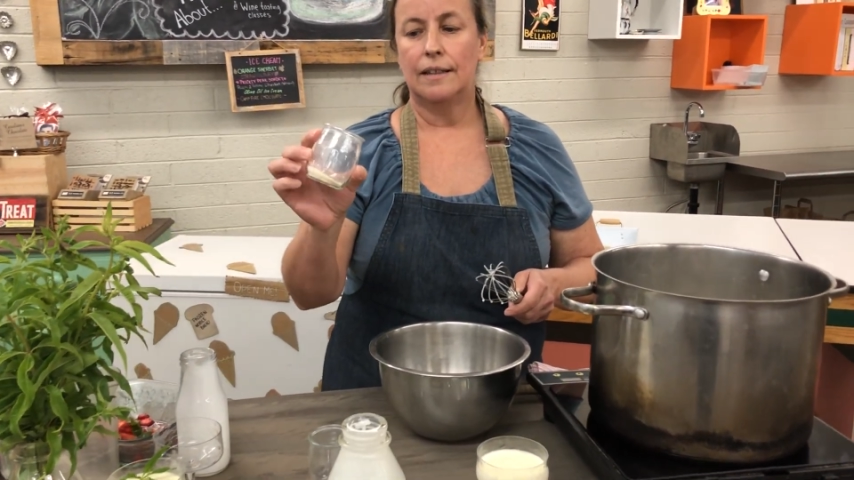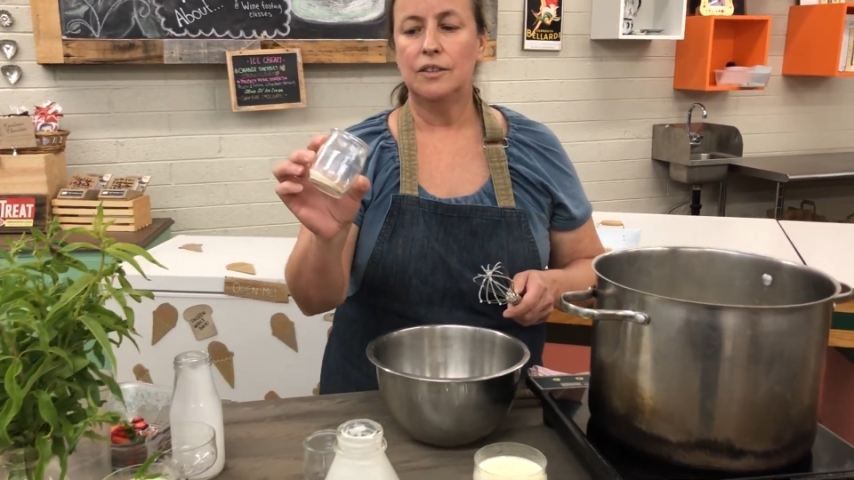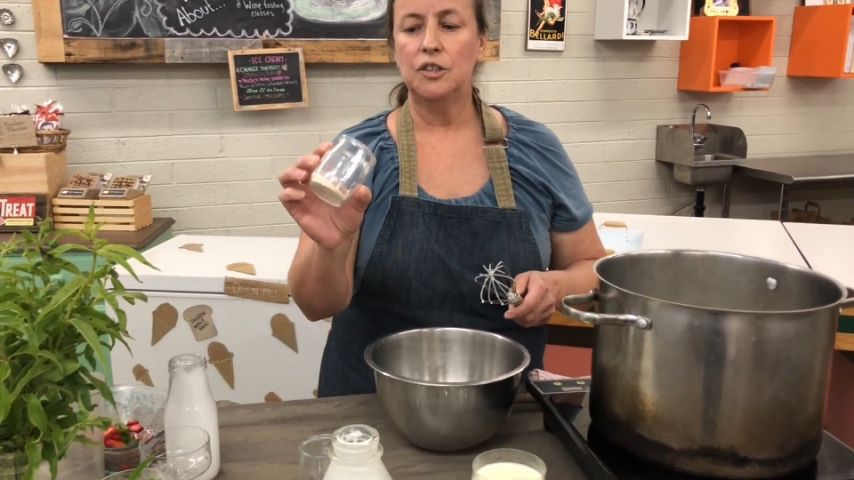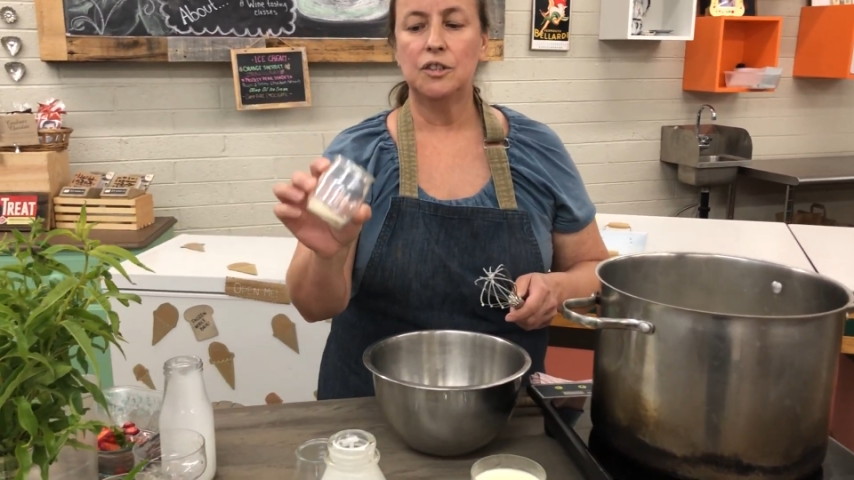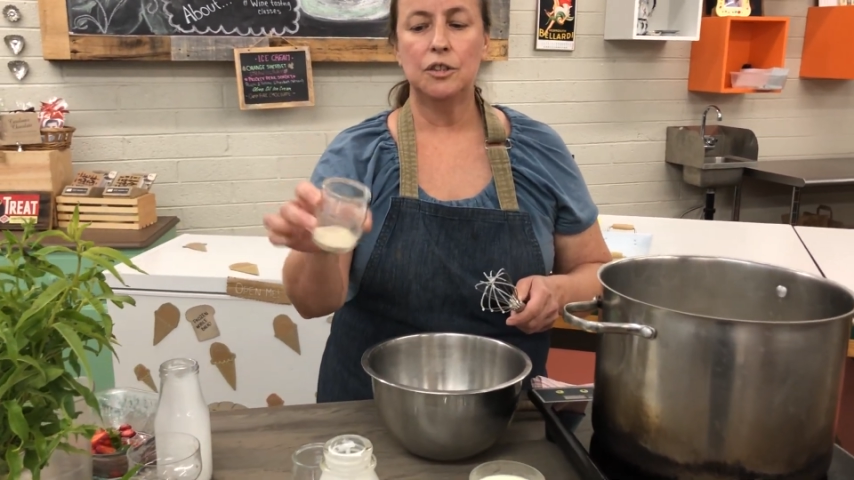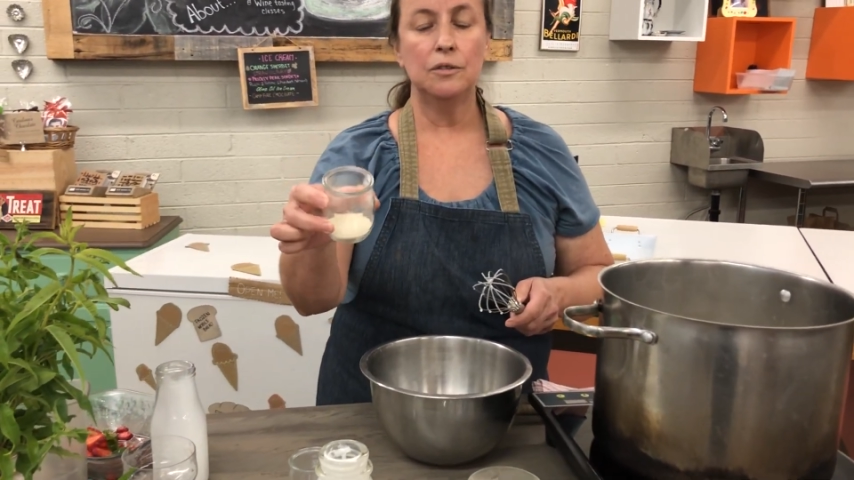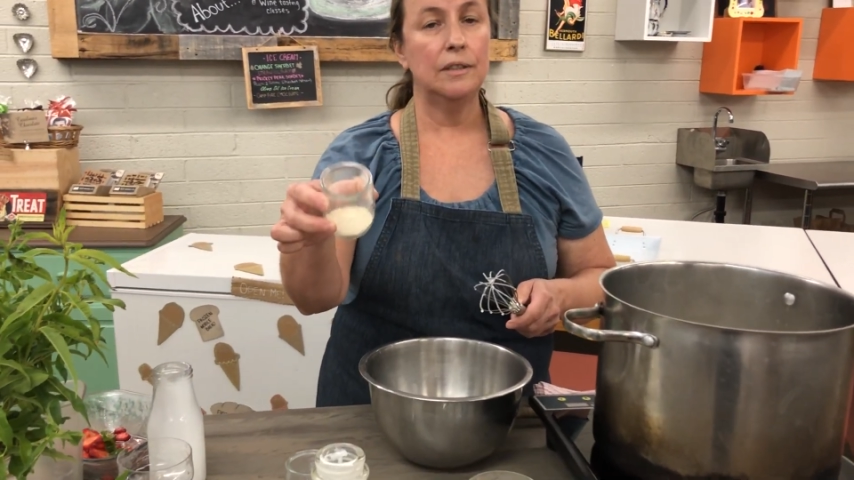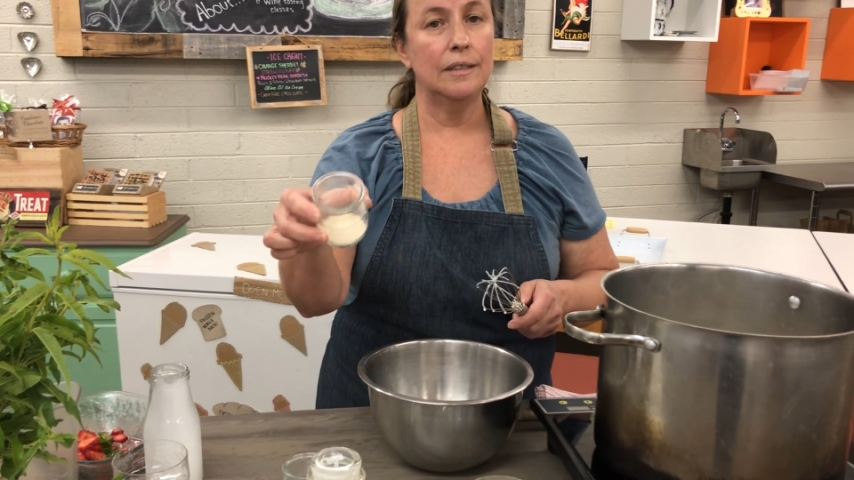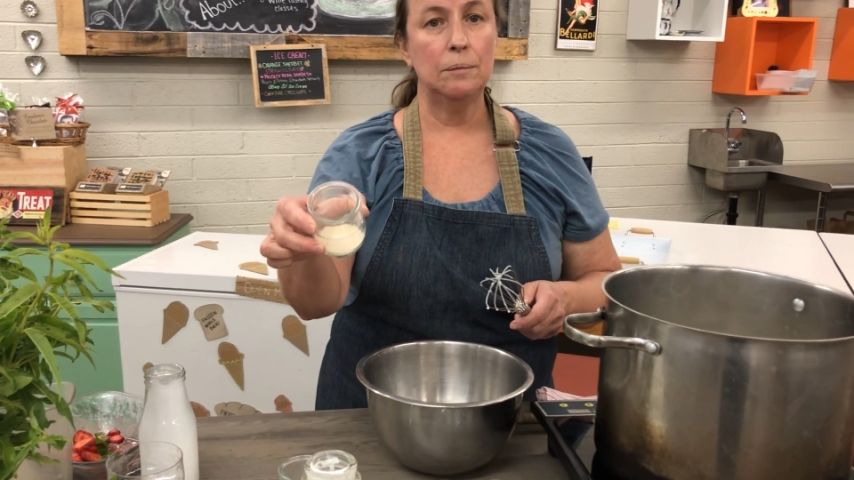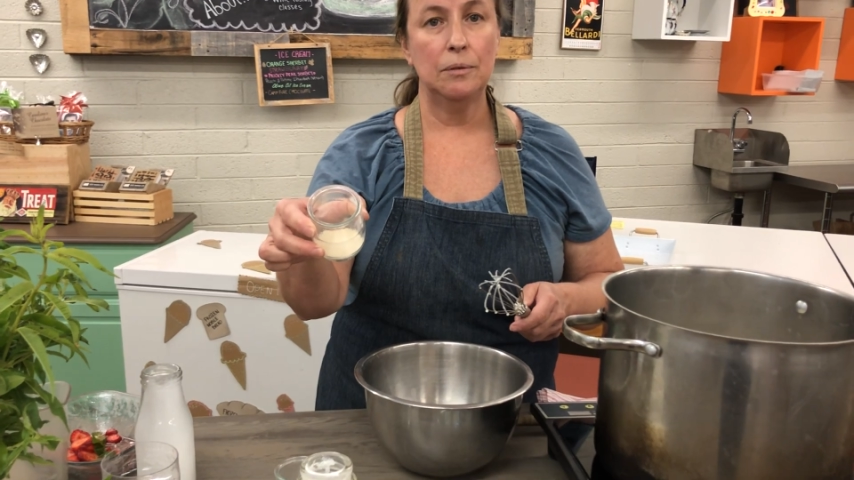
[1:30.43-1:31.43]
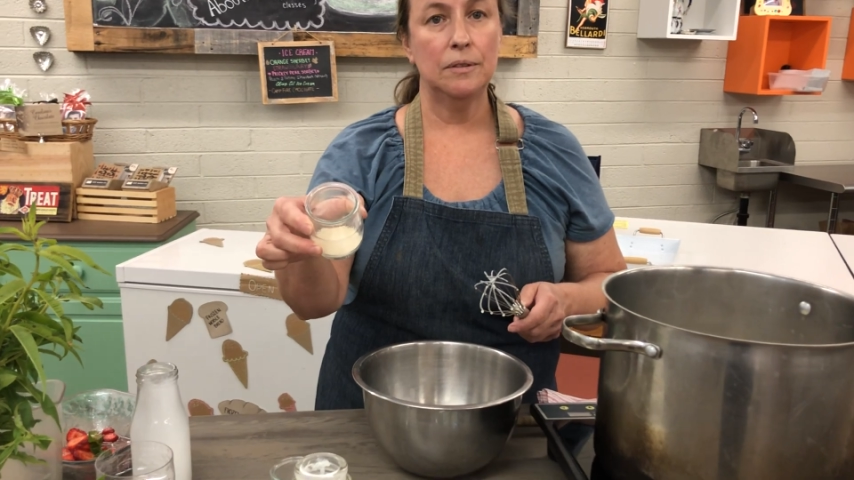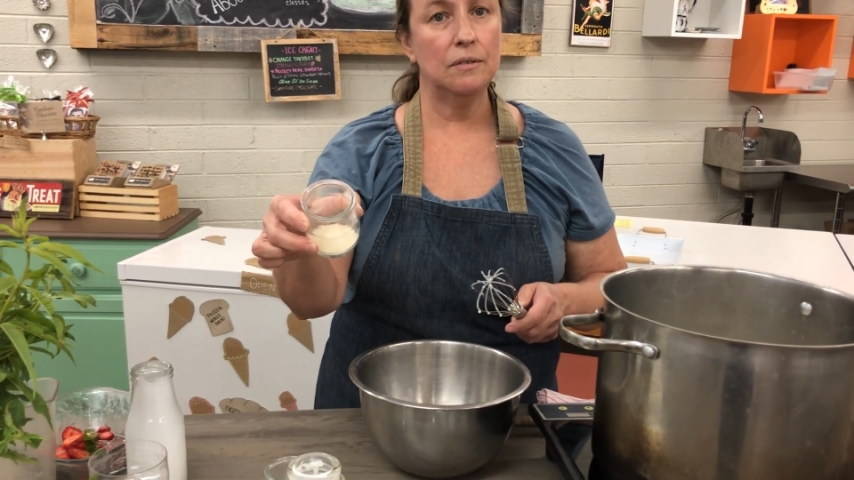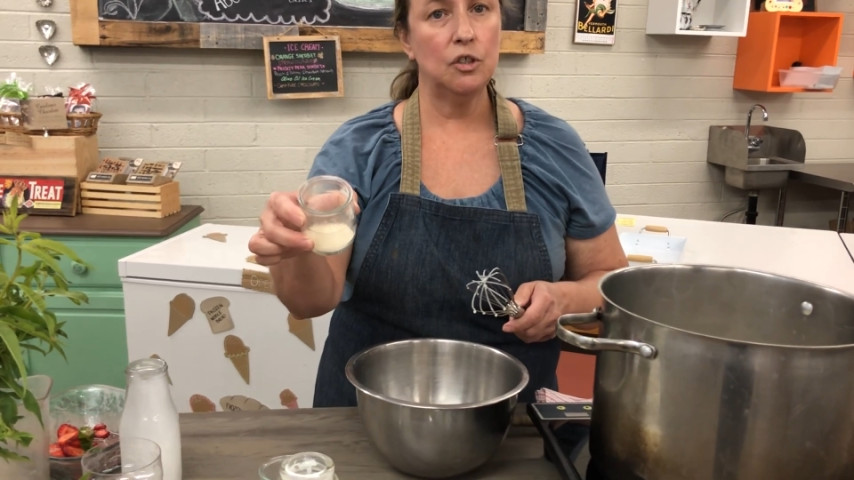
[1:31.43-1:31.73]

That's just 2 teaspoons of